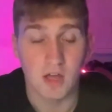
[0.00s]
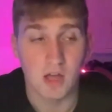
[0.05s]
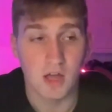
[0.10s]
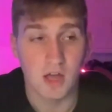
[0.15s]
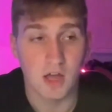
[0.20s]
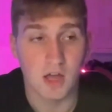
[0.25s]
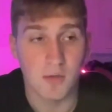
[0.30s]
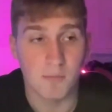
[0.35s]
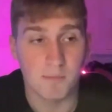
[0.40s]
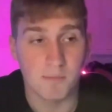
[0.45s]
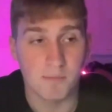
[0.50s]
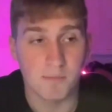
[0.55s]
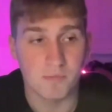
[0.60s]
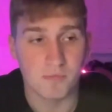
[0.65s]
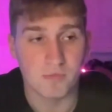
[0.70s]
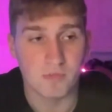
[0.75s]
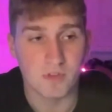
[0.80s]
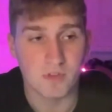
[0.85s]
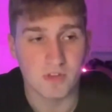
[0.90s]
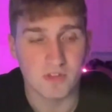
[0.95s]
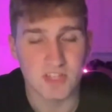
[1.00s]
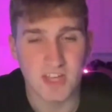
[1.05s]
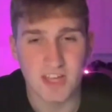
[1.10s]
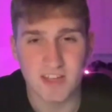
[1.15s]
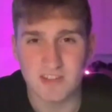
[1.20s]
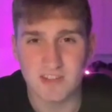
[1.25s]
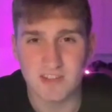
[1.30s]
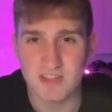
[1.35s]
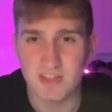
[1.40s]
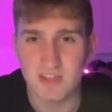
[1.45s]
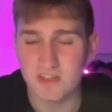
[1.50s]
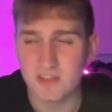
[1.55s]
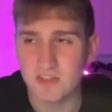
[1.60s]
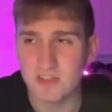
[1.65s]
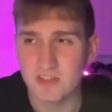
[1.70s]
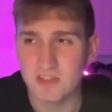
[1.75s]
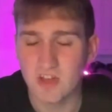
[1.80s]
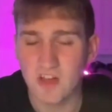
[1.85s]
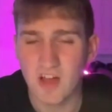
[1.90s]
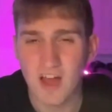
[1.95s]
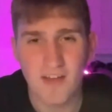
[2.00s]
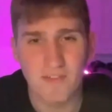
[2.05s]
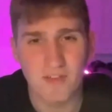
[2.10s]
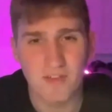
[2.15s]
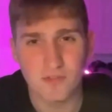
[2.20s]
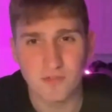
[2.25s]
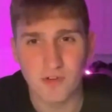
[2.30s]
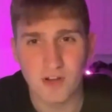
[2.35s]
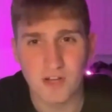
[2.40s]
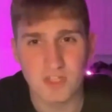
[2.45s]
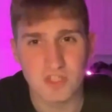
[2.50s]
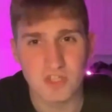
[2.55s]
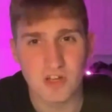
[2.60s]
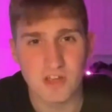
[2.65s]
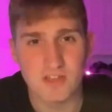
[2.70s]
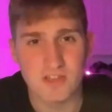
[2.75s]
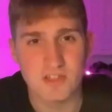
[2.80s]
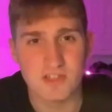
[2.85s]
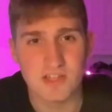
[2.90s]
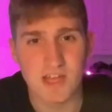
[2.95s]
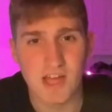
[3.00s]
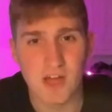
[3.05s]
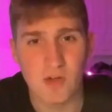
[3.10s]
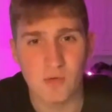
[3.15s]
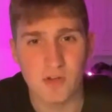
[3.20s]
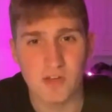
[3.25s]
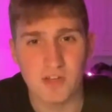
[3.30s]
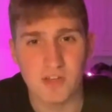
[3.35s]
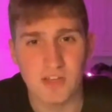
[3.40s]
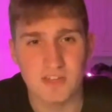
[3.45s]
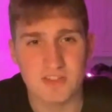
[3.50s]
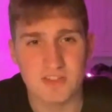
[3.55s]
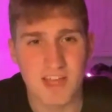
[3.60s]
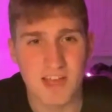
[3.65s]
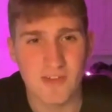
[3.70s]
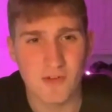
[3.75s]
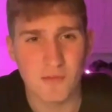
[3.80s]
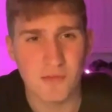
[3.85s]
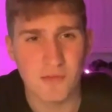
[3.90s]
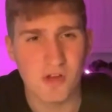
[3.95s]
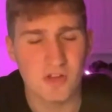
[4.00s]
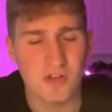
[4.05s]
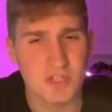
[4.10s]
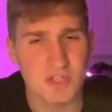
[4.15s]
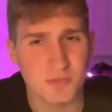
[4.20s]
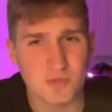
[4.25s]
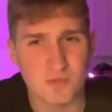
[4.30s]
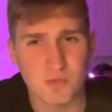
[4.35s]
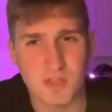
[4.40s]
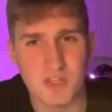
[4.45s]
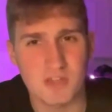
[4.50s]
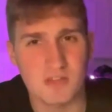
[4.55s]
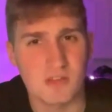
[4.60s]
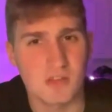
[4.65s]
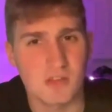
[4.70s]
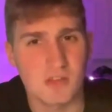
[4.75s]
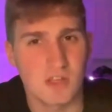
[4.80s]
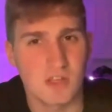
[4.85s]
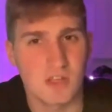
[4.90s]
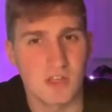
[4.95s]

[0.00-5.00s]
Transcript: To start having franchises now and to have a merger between